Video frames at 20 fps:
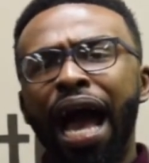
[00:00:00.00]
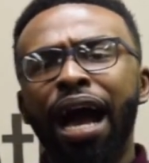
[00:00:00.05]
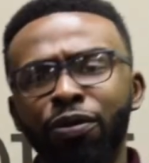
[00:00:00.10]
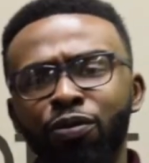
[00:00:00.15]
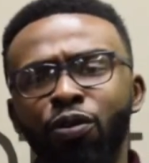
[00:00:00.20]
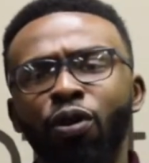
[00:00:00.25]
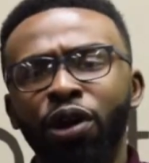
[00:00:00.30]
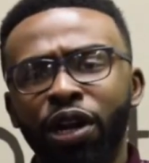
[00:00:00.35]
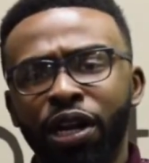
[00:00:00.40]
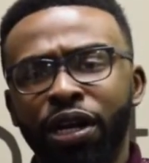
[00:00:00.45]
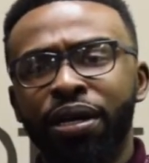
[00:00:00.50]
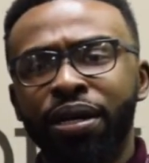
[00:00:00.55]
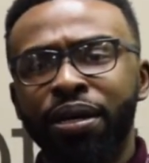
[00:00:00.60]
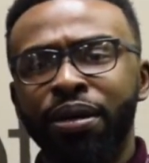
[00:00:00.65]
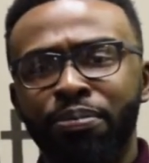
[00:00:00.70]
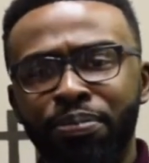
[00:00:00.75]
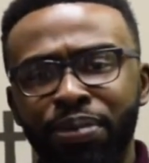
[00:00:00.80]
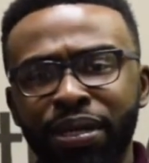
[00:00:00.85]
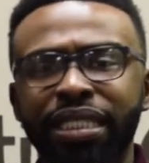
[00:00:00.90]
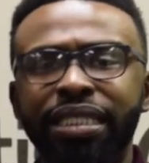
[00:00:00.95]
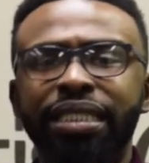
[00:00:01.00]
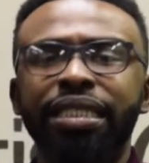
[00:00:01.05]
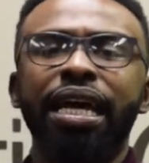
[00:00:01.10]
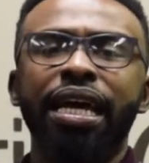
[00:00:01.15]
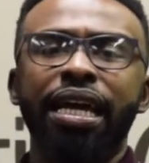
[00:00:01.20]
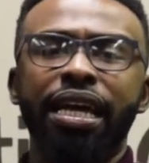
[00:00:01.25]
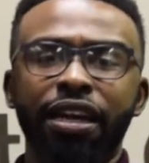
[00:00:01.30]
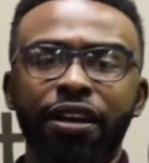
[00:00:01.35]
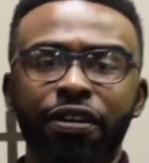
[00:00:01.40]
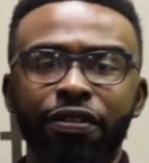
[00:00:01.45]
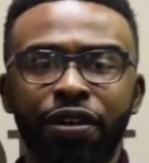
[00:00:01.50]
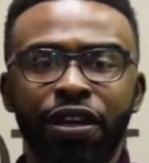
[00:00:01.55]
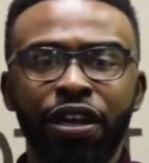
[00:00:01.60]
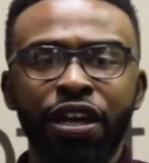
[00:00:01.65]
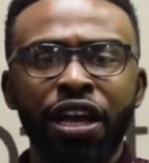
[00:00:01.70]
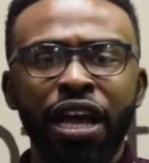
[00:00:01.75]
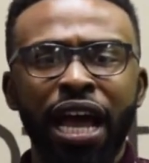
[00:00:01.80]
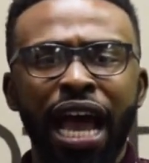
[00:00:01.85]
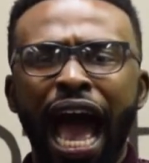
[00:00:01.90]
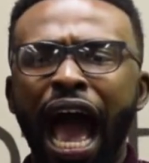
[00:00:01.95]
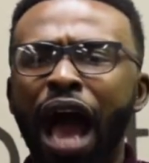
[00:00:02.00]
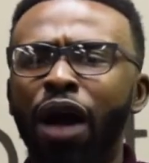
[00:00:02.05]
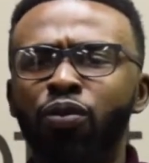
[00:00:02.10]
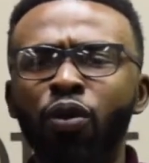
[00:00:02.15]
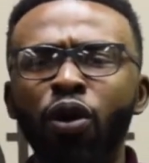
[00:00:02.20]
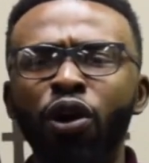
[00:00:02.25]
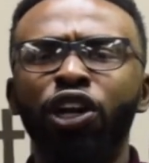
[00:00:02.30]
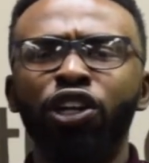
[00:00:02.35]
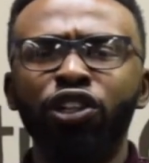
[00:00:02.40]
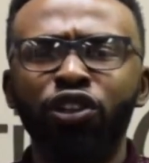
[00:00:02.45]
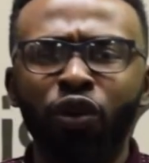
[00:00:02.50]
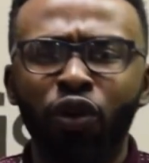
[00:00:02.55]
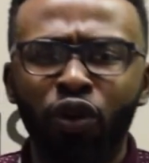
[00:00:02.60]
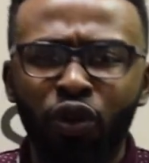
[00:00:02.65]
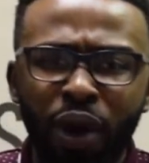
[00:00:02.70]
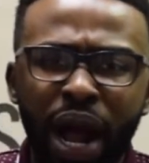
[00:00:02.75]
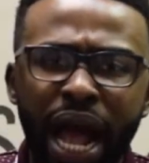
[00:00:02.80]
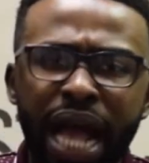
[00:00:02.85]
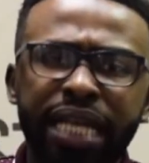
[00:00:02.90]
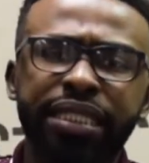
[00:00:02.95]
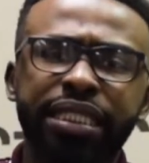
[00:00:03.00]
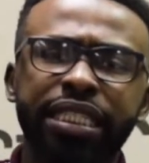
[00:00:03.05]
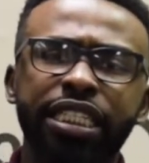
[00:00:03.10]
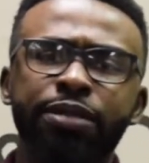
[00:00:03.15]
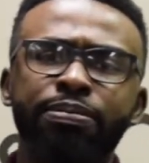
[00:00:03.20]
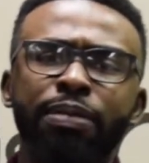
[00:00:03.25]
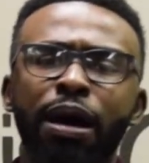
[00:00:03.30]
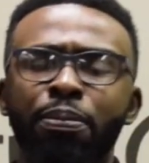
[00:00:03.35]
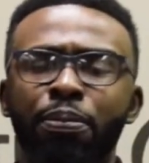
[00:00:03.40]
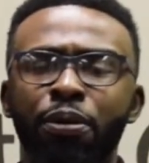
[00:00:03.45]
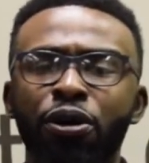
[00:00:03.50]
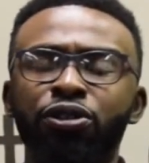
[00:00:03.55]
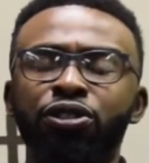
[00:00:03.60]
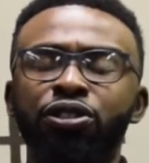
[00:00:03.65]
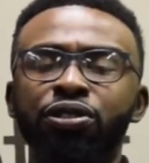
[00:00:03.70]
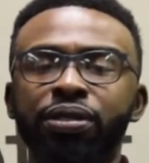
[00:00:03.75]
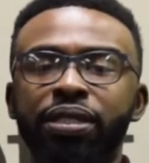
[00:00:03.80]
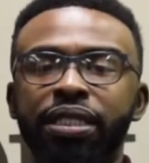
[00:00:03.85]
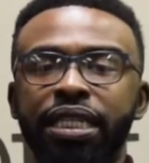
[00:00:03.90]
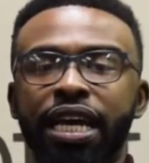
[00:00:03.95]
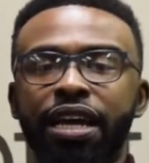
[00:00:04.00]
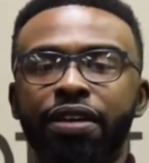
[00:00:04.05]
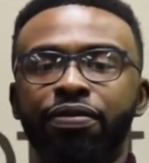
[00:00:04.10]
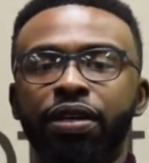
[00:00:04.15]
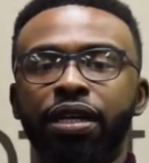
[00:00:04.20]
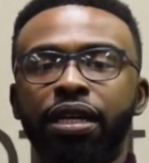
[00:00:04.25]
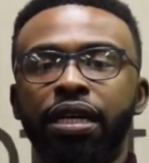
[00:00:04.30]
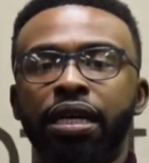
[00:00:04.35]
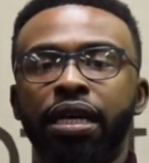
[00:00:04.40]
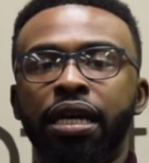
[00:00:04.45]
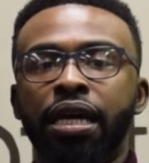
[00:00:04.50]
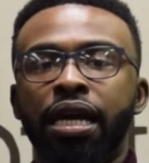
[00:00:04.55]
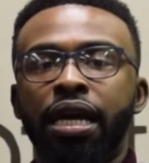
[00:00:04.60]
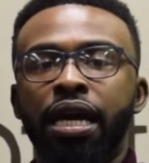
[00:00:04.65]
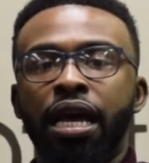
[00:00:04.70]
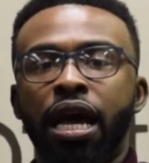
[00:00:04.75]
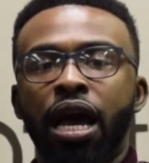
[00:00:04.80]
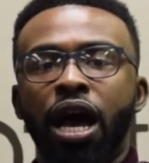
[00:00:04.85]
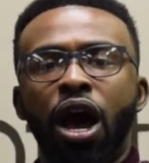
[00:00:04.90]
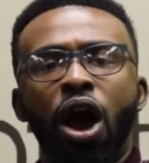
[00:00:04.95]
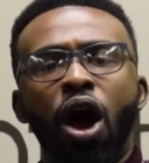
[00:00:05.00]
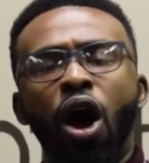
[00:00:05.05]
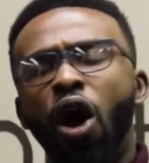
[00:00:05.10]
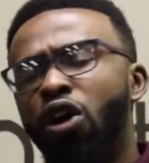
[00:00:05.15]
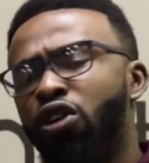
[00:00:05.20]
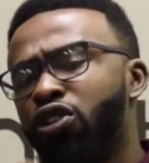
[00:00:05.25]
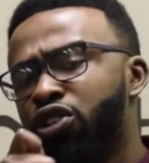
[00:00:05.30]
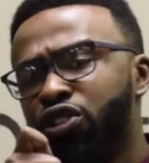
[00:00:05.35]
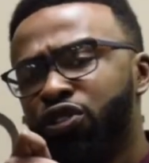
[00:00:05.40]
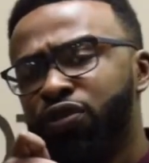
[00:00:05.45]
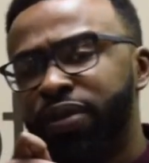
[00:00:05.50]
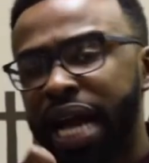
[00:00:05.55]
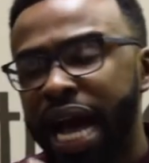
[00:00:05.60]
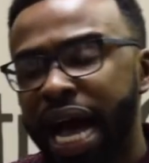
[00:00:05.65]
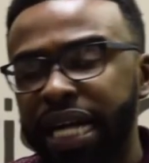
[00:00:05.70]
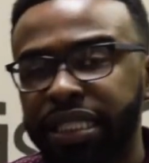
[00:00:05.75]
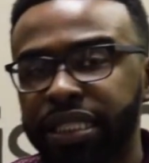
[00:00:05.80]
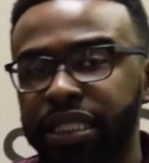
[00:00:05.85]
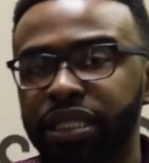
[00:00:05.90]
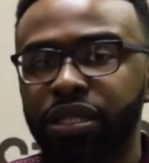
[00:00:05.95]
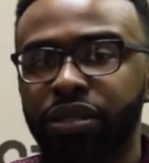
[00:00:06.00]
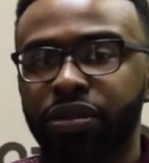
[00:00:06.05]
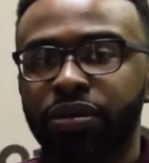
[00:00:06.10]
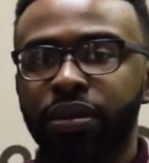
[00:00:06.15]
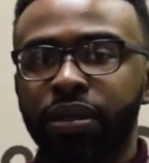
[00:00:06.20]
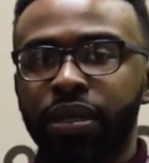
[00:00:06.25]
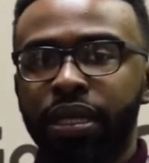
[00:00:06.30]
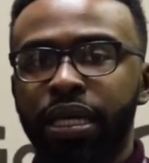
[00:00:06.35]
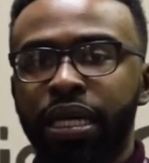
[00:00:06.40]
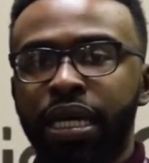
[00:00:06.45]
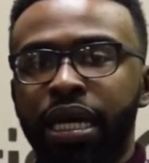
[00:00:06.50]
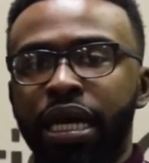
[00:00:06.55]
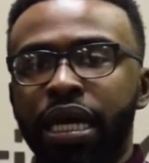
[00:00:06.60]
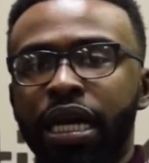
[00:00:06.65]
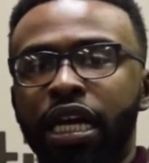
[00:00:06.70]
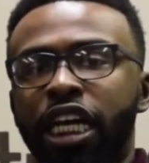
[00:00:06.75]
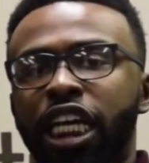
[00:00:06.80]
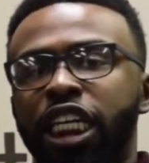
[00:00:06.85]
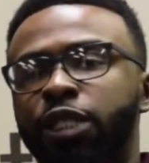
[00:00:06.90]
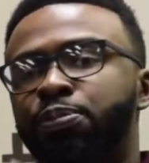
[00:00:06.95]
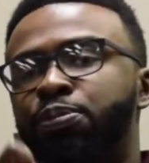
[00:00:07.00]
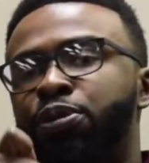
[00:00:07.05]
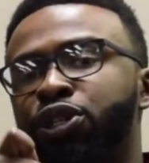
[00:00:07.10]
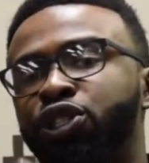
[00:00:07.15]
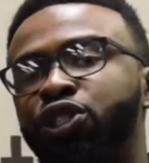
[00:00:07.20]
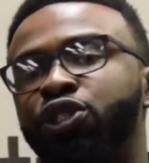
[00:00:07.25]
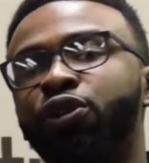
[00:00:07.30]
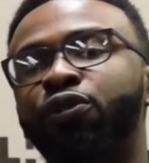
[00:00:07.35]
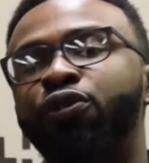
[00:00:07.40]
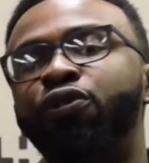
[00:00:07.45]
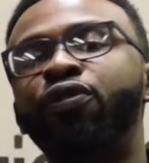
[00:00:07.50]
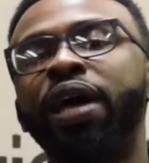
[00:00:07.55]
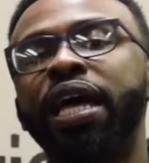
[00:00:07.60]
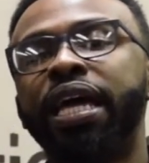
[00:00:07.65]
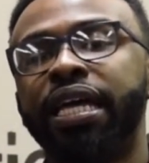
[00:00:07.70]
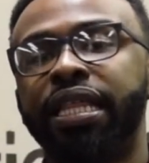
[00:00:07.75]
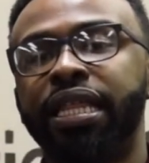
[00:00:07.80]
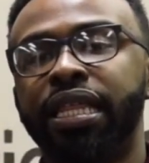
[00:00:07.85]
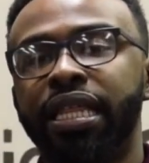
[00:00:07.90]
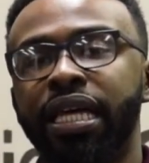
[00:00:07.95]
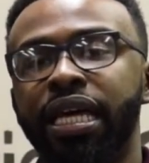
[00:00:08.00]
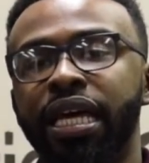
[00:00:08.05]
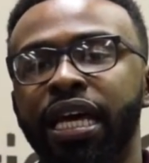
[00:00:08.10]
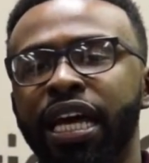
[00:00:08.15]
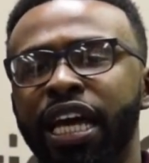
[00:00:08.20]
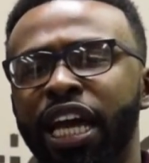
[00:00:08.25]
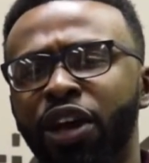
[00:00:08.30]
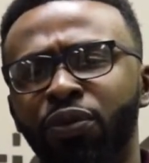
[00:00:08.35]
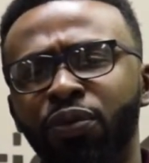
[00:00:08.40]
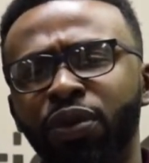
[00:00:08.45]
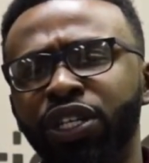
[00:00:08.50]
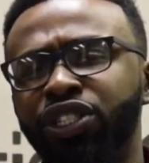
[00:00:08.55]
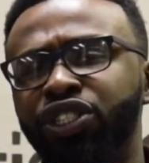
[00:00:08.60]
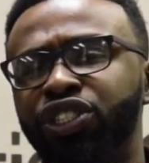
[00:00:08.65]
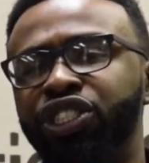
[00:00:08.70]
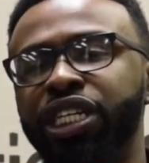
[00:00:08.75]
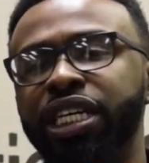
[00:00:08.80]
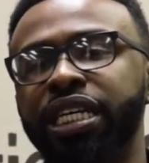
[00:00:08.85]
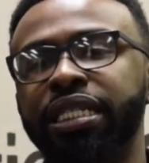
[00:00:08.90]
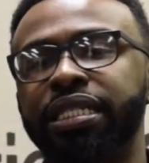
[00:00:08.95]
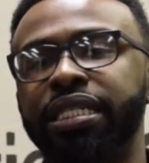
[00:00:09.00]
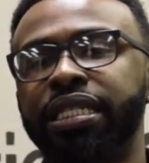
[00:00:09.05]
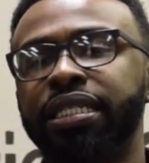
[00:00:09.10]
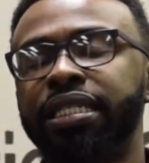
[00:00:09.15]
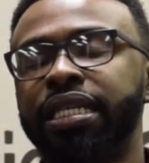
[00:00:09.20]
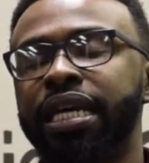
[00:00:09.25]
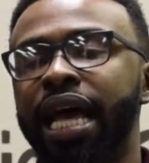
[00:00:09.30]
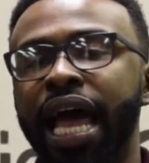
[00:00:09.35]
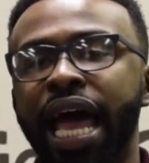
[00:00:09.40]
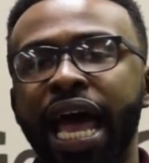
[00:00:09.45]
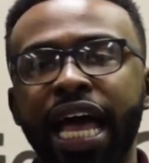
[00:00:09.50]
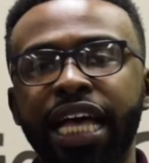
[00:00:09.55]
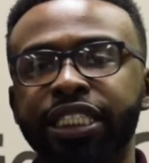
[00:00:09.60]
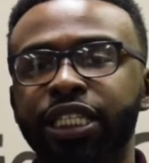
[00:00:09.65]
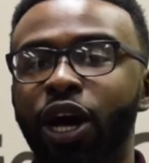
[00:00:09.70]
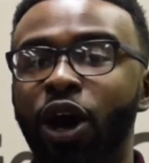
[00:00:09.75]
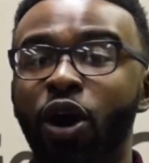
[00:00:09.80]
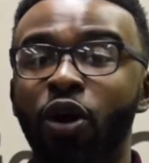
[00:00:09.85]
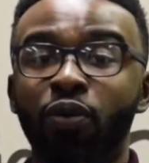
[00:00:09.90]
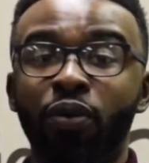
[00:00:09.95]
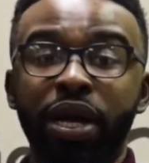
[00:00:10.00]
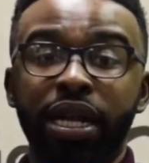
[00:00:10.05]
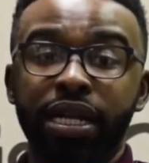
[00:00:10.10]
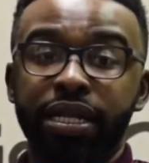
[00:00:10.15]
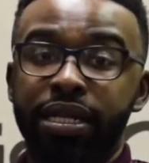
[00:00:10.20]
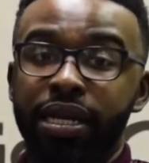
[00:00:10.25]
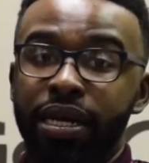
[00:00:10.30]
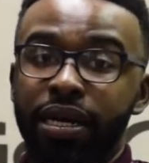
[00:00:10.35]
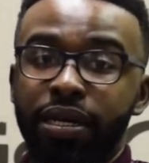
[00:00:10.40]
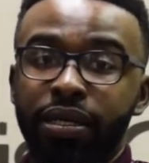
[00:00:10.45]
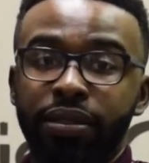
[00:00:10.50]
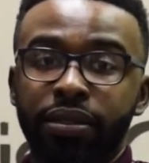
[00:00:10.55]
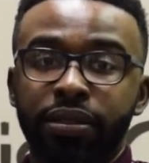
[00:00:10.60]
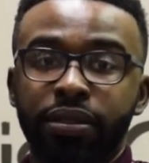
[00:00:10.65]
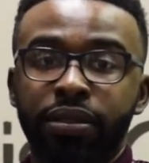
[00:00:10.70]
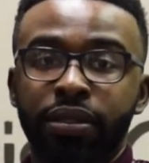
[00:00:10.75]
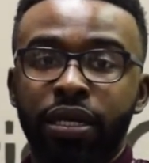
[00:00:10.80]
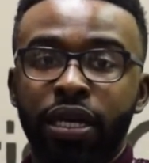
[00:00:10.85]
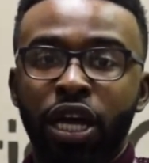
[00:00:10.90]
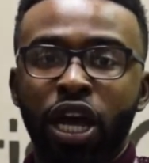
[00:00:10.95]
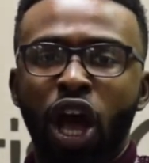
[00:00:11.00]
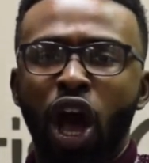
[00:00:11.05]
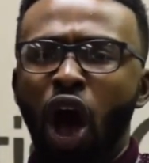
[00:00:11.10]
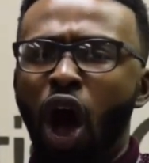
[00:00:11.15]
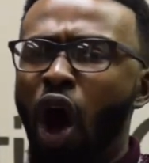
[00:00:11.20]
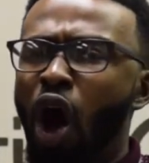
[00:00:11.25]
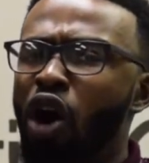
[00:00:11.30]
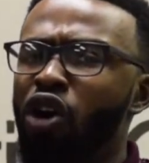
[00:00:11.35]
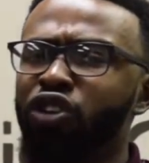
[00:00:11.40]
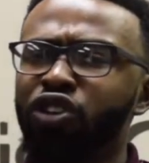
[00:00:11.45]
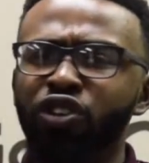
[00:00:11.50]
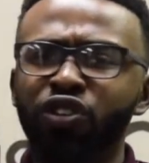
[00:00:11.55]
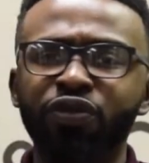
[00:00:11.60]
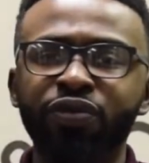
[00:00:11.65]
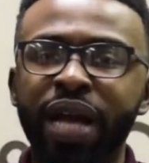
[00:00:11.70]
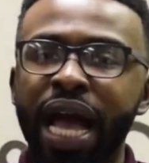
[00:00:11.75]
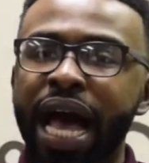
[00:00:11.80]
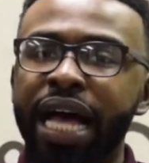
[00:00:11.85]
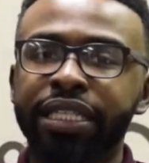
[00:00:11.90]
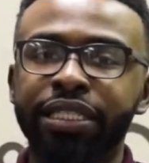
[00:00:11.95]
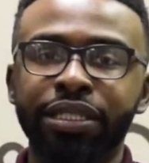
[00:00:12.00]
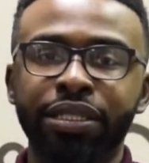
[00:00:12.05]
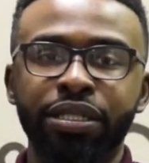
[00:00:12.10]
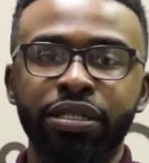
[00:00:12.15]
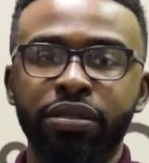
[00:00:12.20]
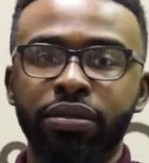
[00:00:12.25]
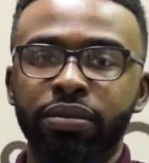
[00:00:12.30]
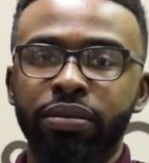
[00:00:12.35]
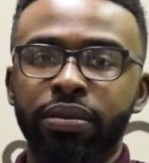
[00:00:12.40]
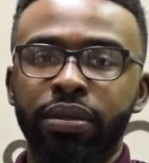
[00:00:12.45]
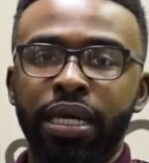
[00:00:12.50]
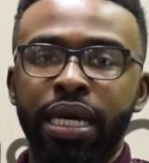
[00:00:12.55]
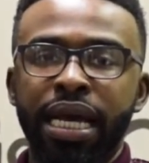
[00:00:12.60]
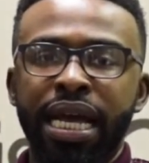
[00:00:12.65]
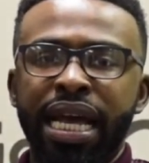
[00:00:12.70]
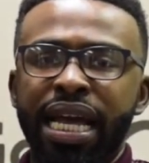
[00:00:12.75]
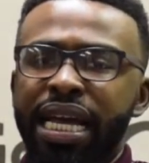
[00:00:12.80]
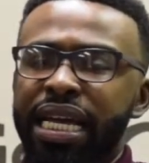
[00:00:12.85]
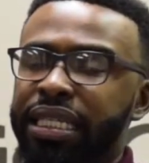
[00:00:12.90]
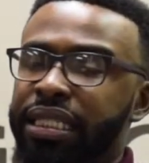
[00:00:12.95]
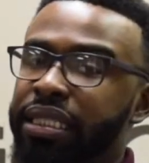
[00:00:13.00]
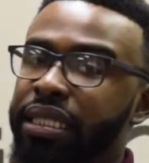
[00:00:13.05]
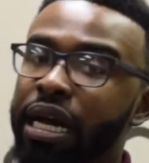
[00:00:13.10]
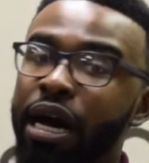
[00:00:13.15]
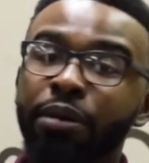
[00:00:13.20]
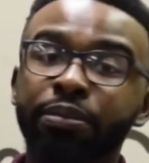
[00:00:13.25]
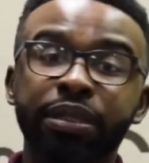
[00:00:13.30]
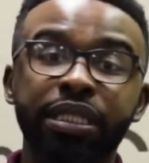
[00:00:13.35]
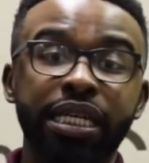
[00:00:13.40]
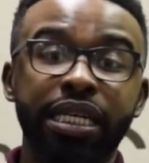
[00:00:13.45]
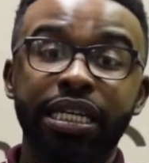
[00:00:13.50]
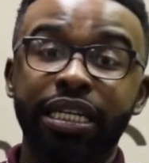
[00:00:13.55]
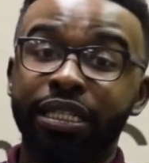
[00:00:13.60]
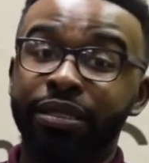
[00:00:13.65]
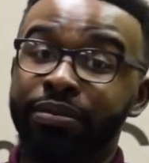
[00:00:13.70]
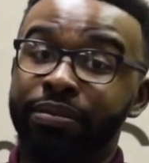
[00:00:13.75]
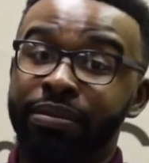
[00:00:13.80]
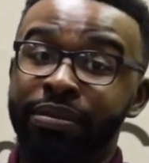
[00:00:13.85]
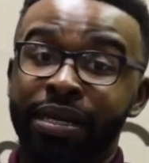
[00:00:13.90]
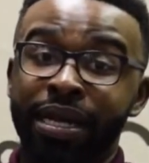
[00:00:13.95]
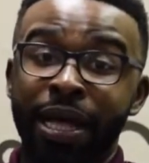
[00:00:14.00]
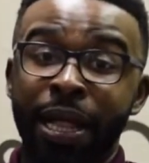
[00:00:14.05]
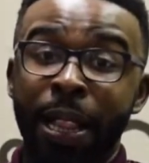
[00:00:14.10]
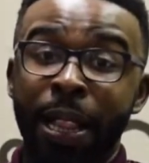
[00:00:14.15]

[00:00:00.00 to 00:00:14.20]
I want to be saved. I want to know Christ as my personal Savior. All you've got to do is put your faith in what Jesus has already done. All you've got to do is come to Him